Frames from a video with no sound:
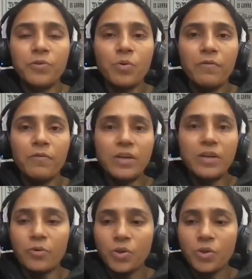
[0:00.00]
you have any
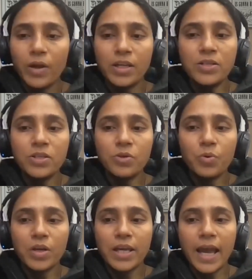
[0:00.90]
doubts, queries, you
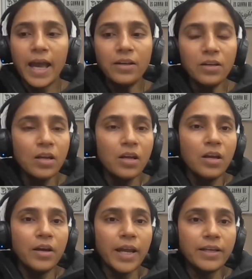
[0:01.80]
can
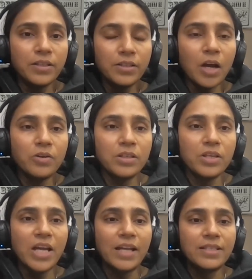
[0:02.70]
write it down in
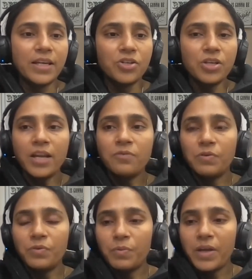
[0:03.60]
the chat section and
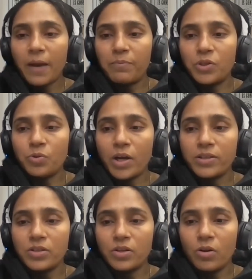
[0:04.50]
we would be happy to
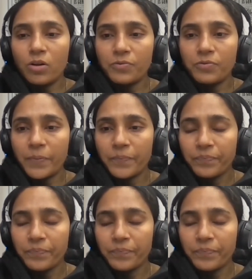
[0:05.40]
answer all of them.